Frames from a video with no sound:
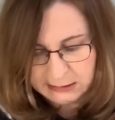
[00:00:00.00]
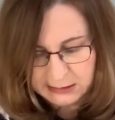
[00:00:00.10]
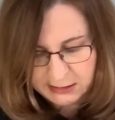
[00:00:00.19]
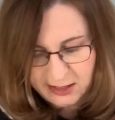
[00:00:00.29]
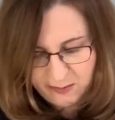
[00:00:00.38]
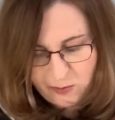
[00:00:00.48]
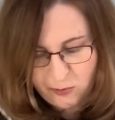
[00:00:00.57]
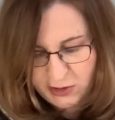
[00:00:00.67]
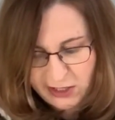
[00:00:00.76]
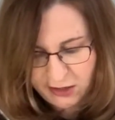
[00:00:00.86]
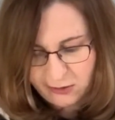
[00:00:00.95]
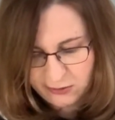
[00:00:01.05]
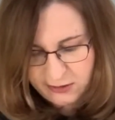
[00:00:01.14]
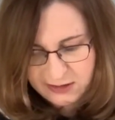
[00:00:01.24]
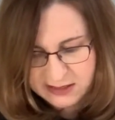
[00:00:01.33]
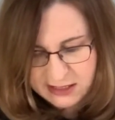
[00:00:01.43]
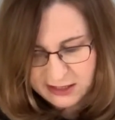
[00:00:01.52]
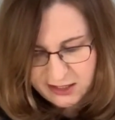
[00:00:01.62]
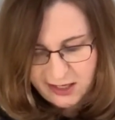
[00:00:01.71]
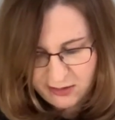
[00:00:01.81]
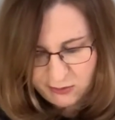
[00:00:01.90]
keep working on this thing
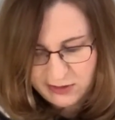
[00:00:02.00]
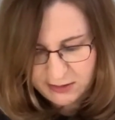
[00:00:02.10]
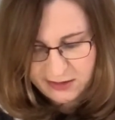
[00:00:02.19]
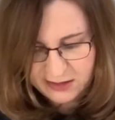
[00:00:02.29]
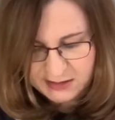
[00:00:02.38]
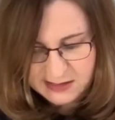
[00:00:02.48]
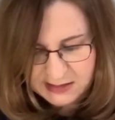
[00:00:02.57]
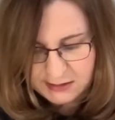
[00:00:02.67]
now in this,